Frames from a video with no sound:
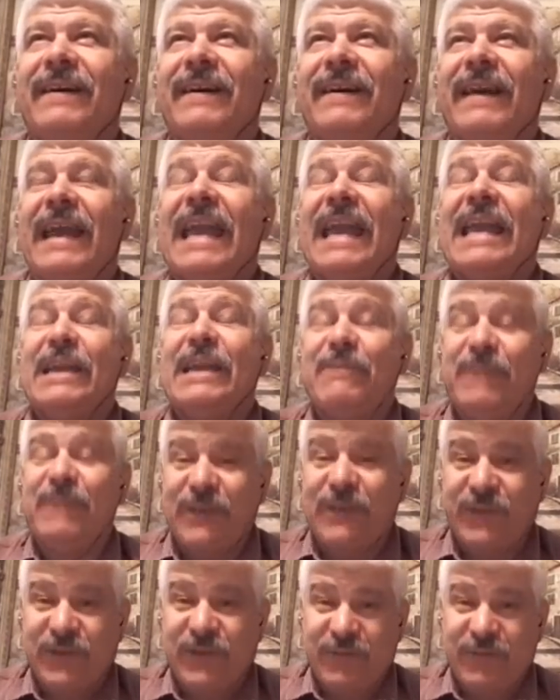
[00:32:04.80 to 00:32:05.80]

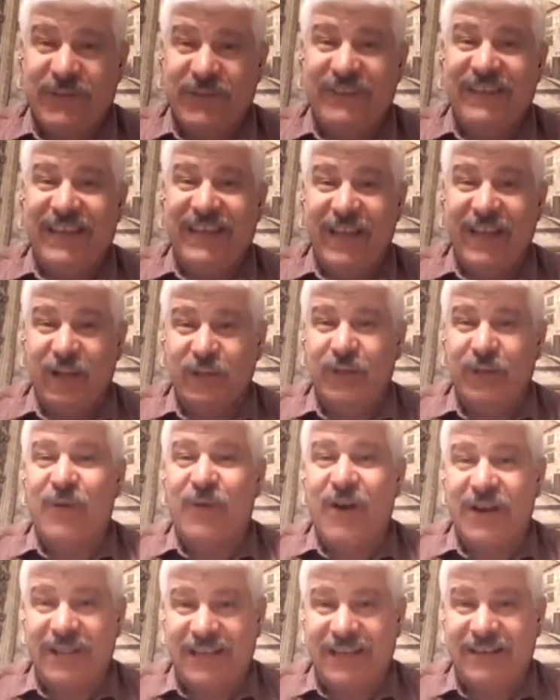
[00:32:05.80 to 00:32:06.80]
enemies with the elder
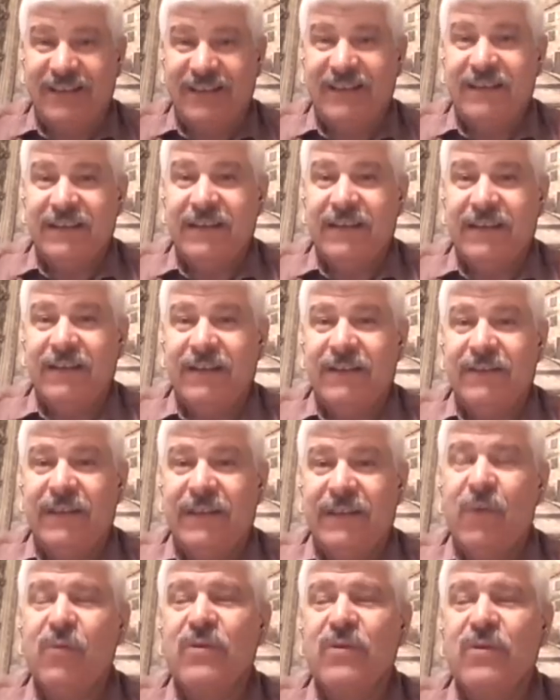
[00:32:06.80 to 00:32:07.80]
body.
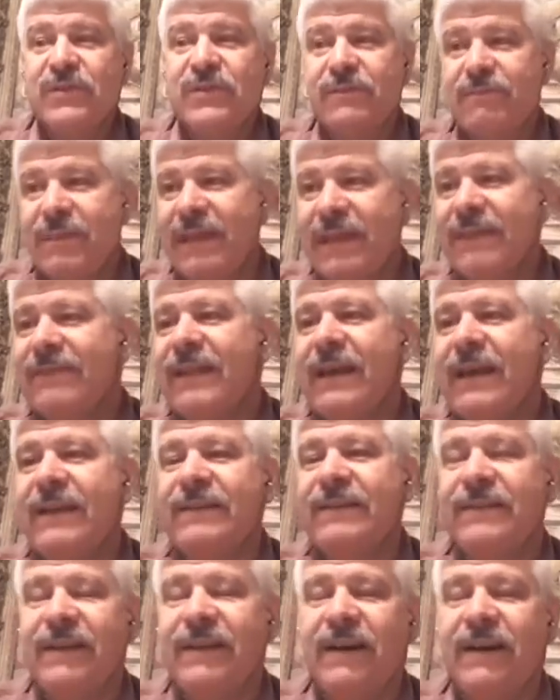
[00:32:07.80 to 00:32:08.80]
There were some men
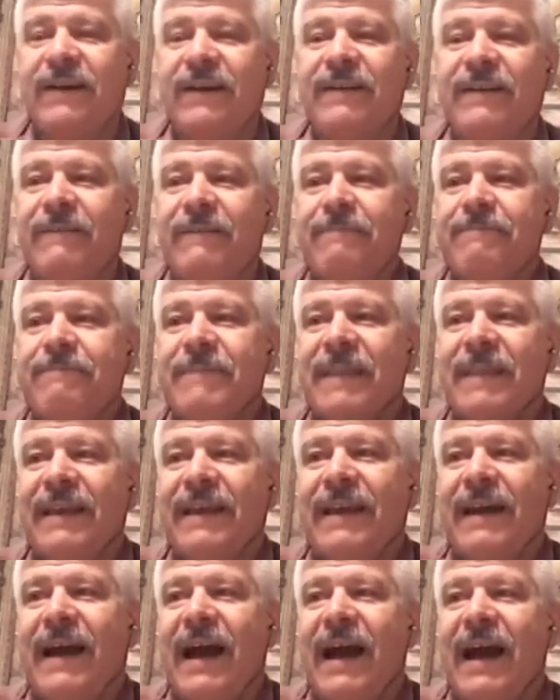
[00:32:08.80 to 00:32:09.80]
that
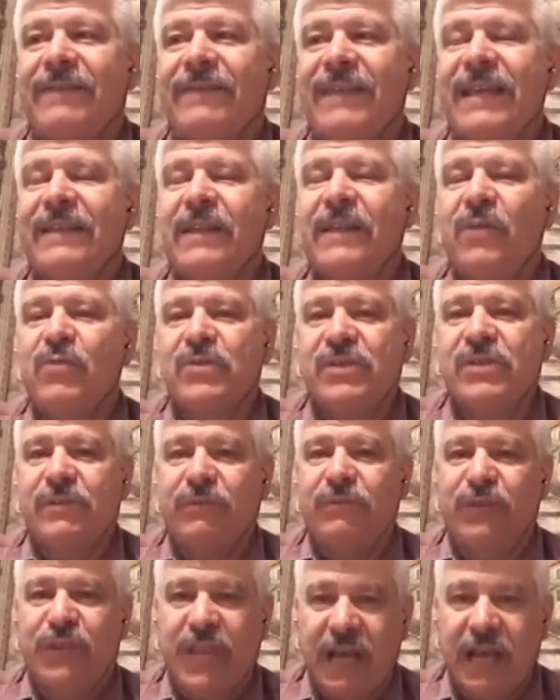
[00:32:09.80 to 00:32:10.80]
I think there was
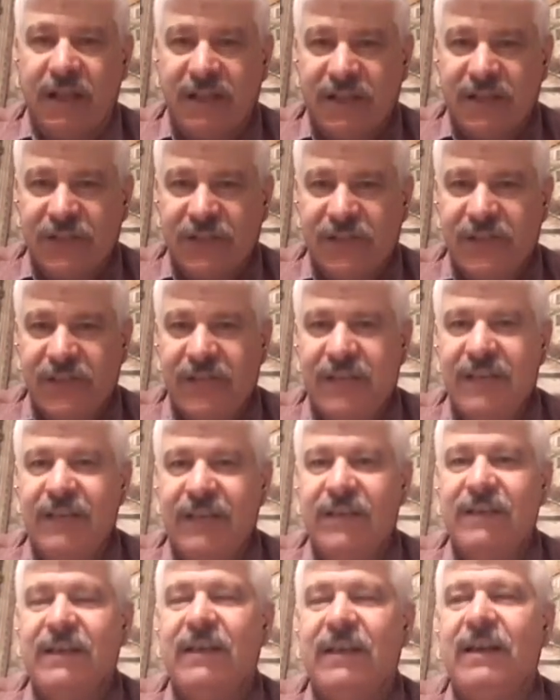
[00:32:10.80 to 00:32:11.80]
some jealousy,
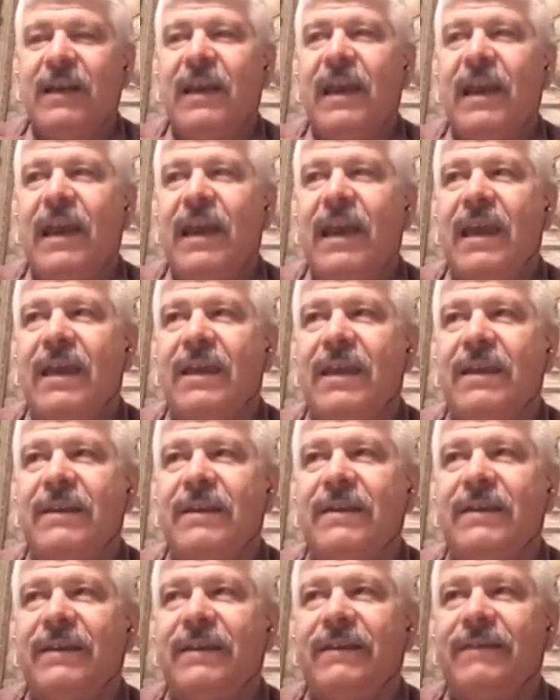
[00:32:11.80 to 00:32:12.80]

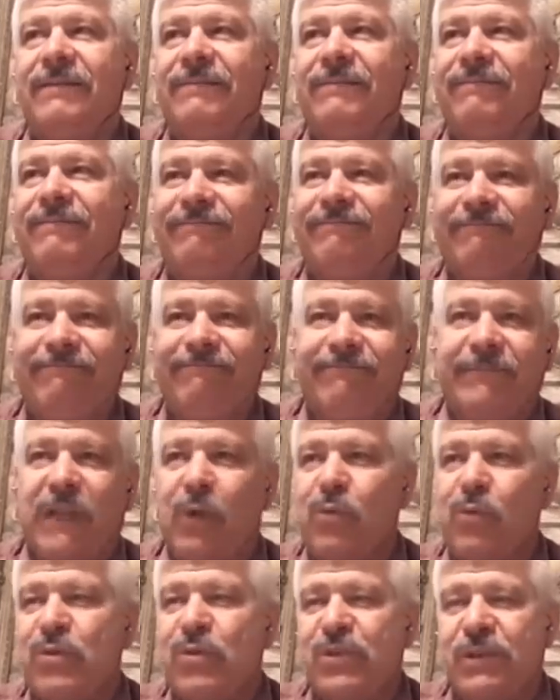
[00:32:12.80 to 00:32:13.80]
and
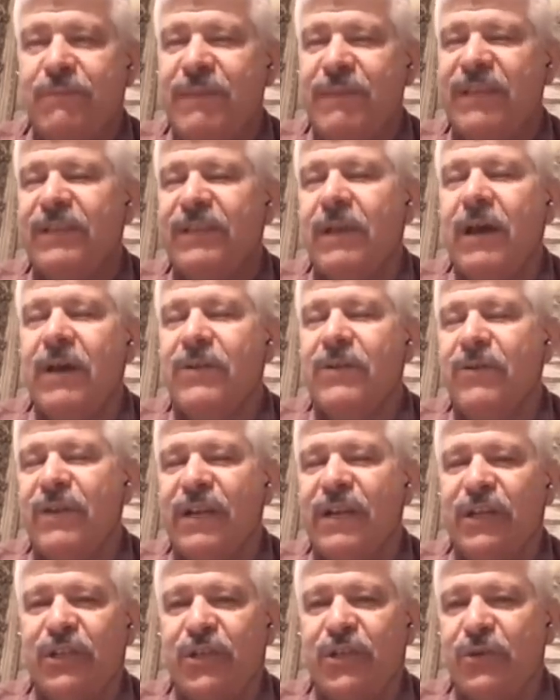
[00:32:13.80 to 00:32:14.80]
there were some other
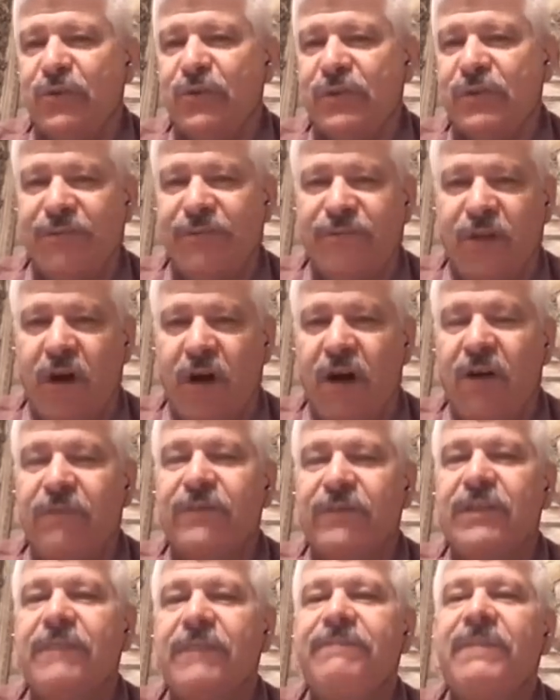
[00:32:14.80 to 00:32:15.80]
issues
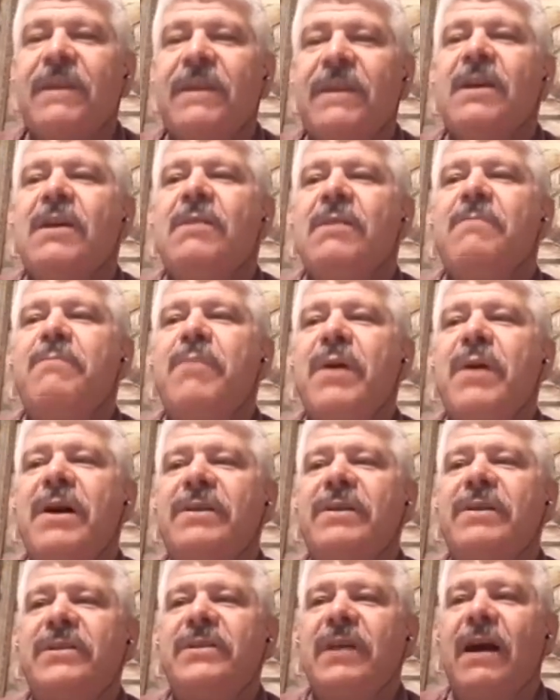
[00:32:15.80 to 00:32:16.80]
involved.
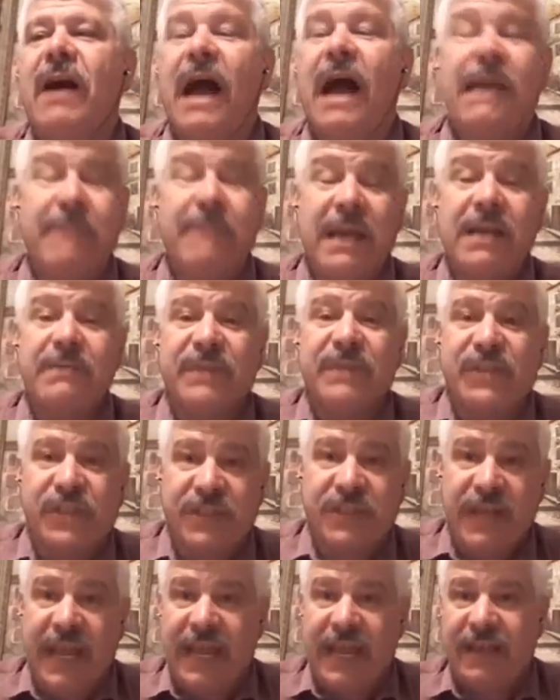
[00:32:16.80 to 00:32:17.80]
But I made a
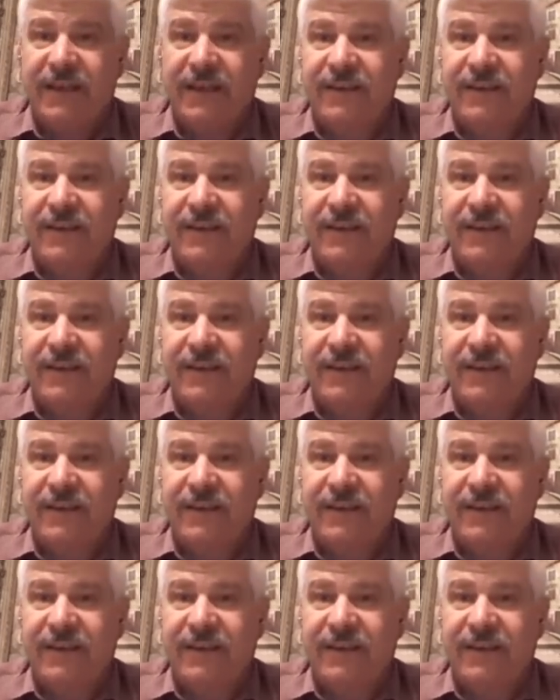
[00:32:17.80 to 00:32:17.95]
mistake,